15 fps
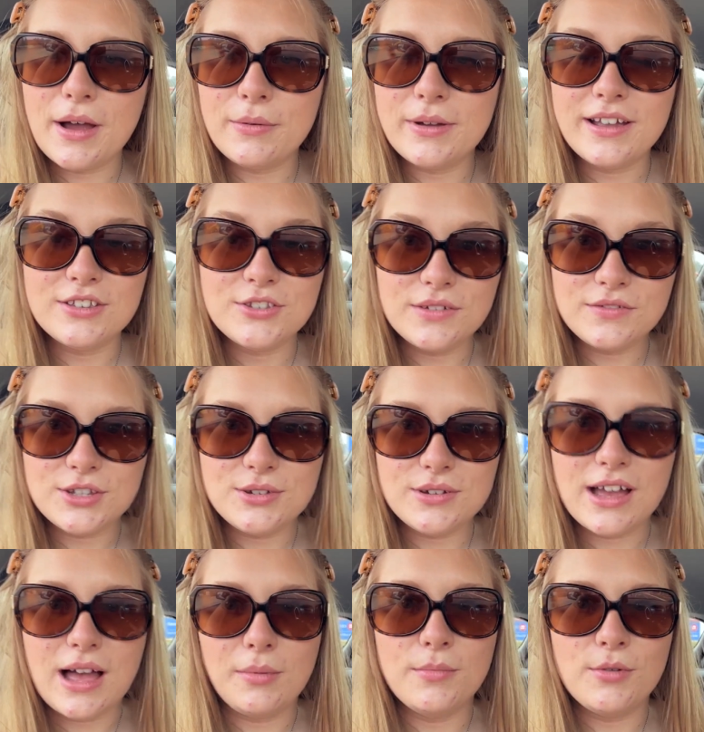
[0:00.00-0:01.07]
we do have to do a
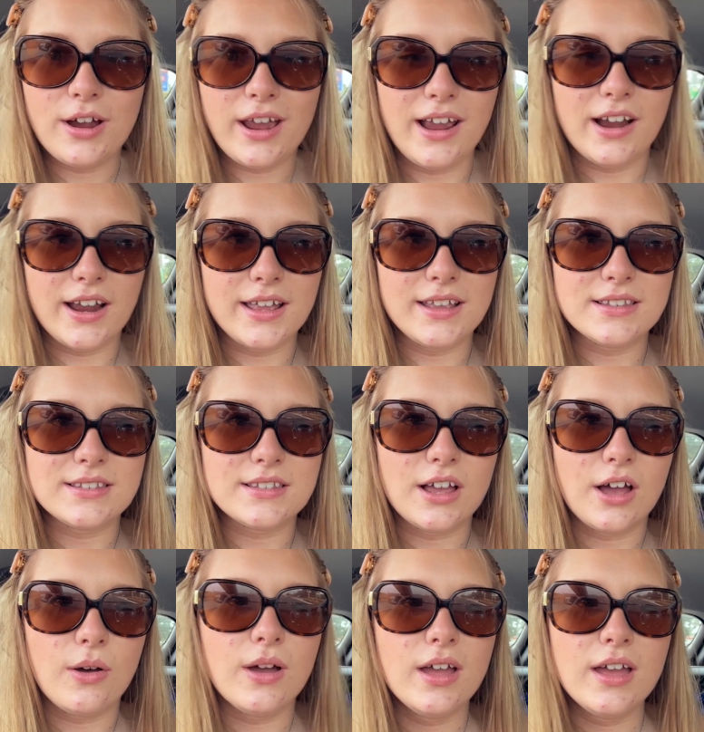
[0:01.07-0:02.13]
couple more errands.
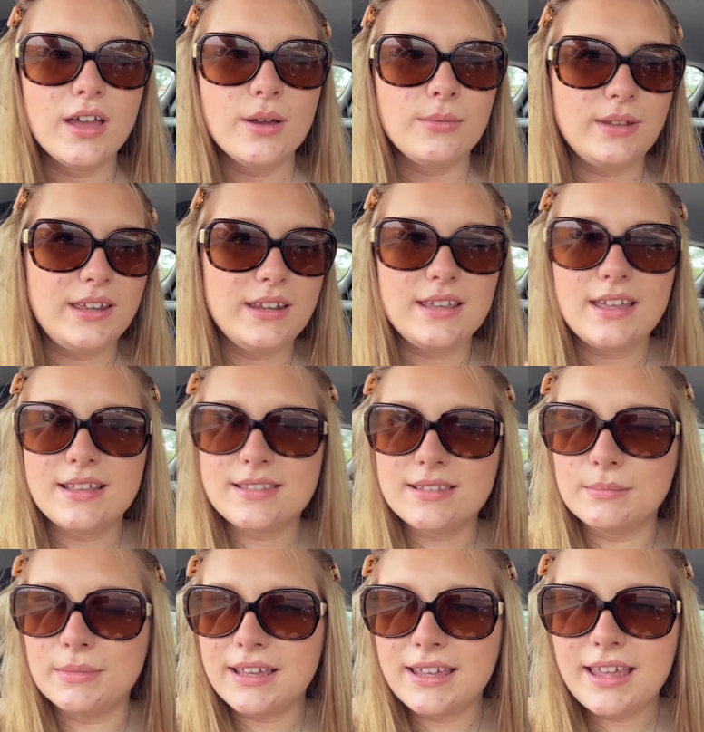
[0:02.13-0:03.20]
So we need to get
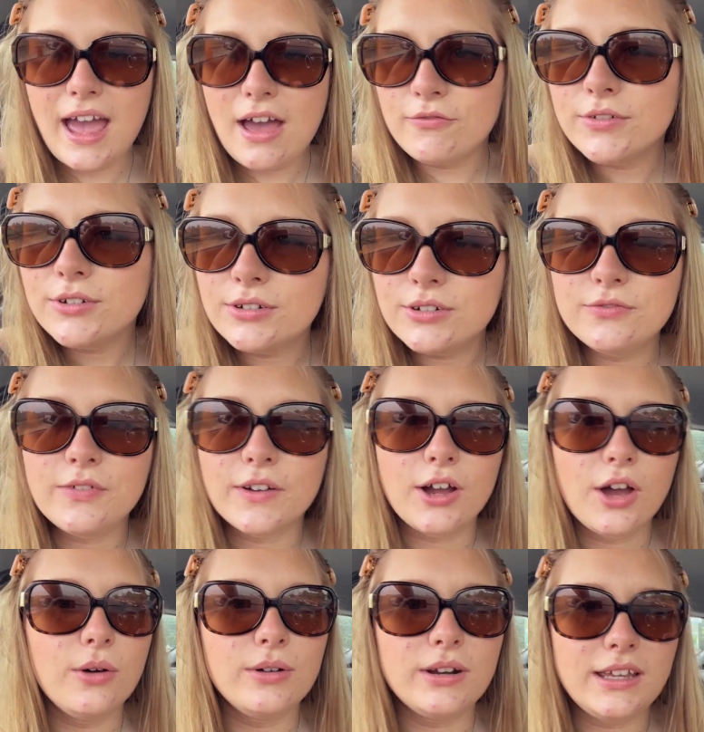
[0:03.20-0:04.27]
some like cat food for
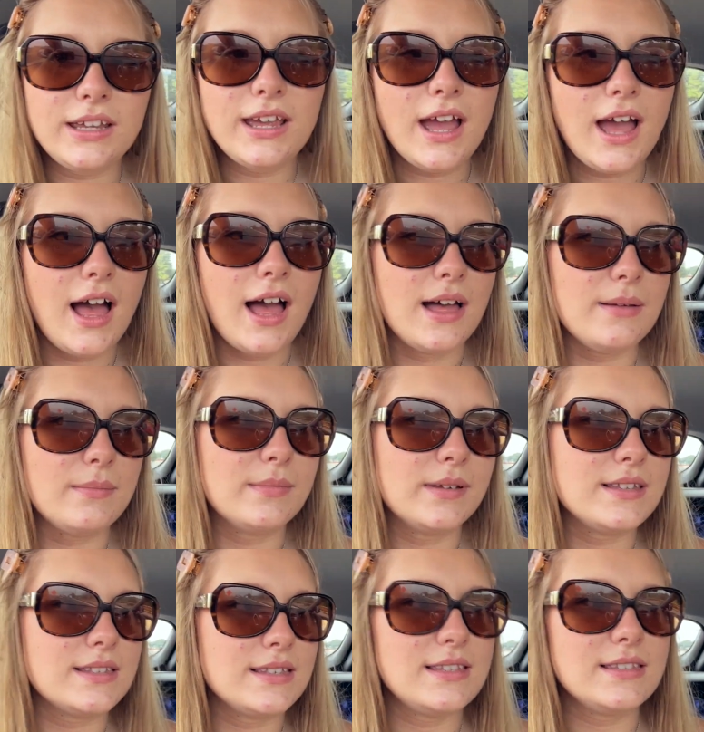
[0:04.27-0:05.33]
Cody because um,
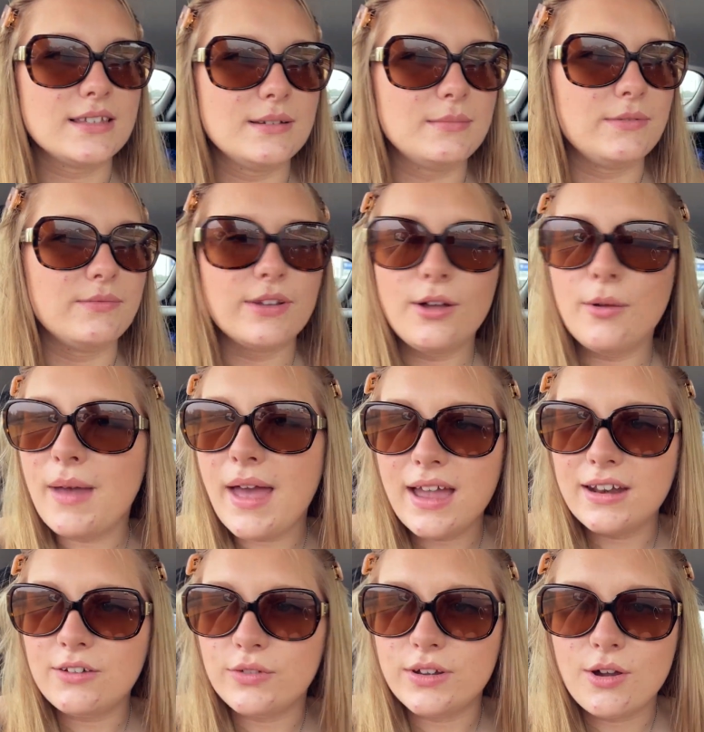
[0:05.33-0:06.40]
he's going to be real
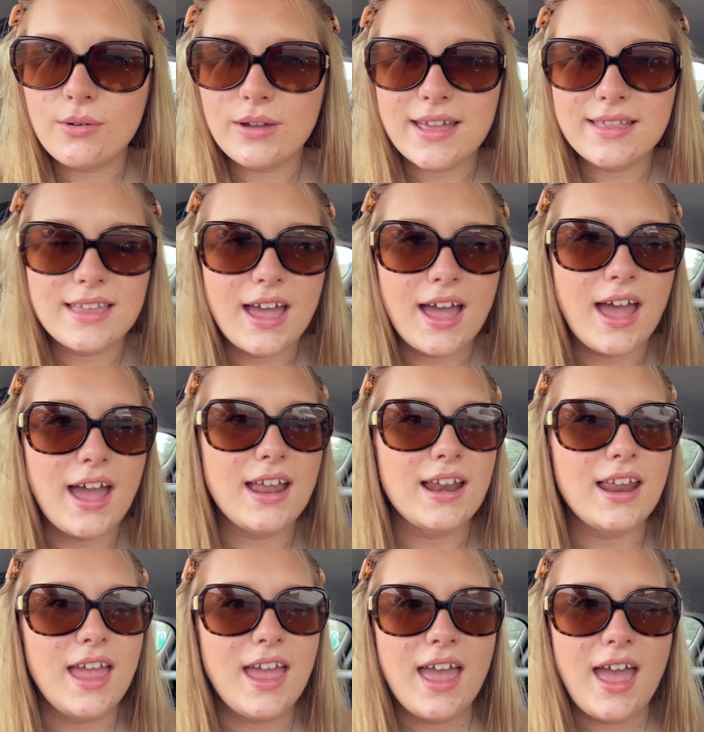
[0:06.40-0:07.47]
mad if we don't get that.
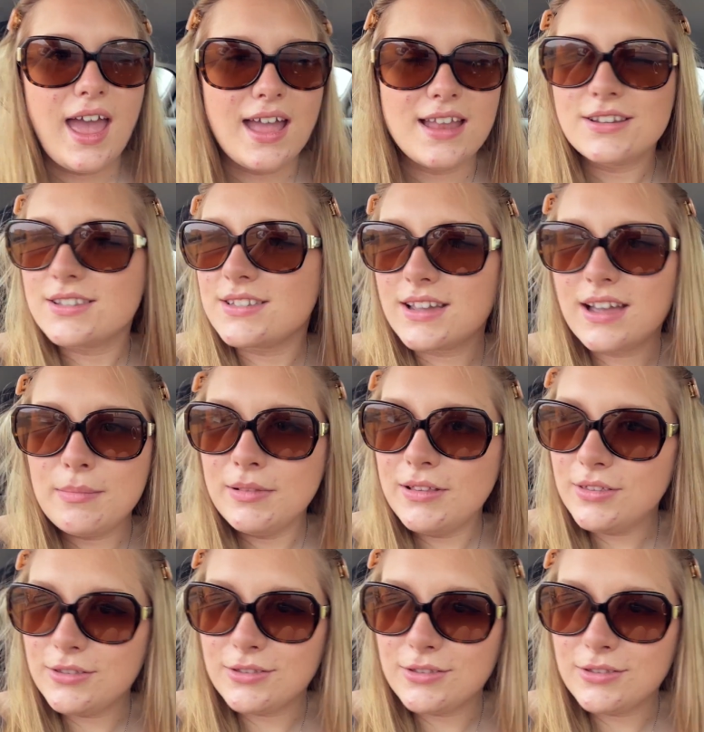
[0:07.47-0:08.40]
And just a couple other